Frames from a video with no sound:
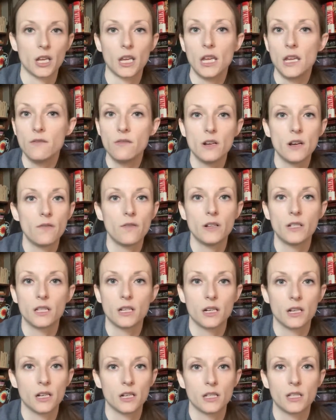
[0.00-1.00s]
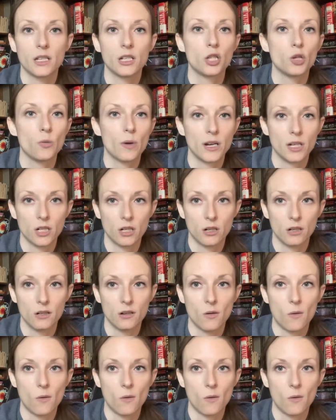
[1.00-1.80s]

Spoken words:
even if it's in a situation